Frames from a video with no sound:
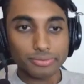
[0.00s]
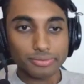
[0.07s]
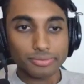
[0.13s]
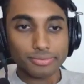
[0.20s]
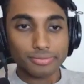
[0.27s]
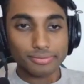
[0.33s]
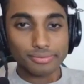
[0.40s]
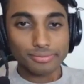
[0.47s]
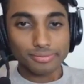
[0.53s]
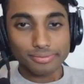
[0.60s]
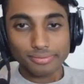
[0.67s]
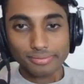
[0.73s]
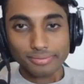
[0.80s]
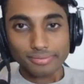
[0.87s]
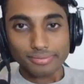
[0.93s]

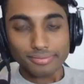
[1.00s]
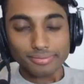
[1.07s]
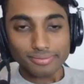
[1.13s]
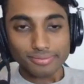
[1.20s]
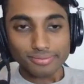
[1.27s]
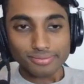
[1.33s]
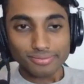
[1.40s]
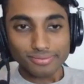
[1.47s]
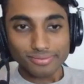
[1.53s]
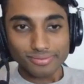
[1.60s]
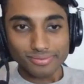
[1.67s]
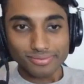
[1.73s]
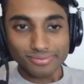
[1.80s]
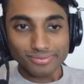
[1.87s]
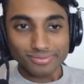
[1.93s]

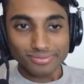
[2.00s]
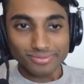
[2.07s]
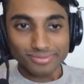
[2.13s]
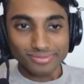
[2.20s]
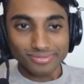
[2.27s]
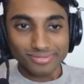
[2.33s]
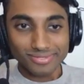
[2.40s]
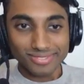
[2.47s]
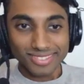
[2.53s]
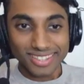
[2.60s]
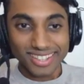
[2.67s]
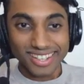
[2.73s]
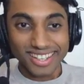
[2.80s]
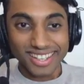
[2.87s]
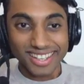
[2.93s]

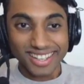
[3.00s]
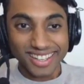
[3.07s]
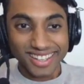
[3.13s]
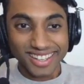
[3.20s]
This person isn't speaking.